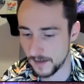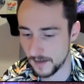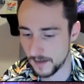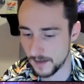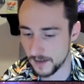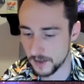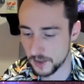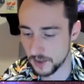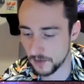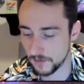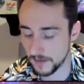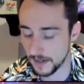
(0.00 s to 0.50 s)

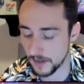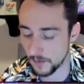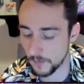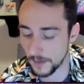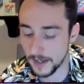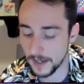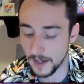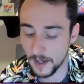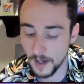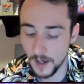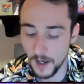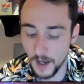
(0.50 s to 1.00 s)
She ran
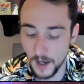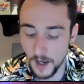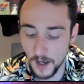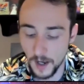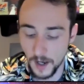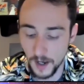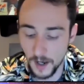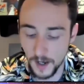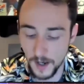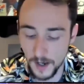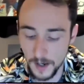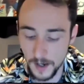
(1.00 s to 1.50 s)
away.
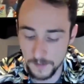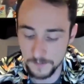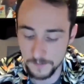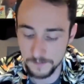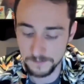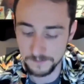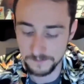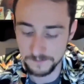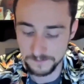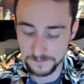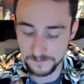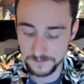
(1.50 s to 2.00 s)

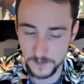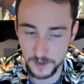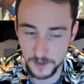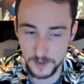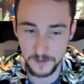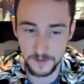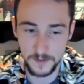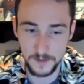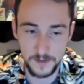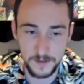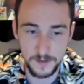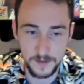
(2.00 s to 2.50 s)
I'm
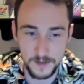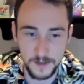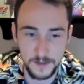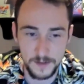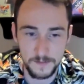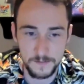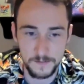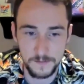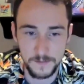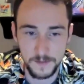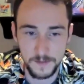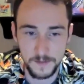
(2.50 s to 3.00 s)

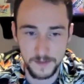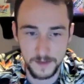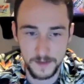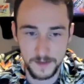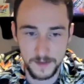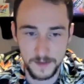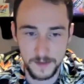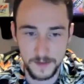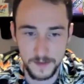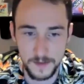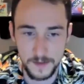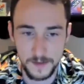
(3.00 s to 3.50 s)

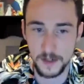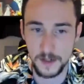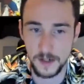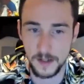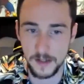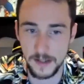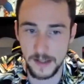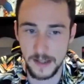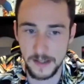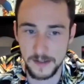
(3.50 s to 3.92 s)
sure someone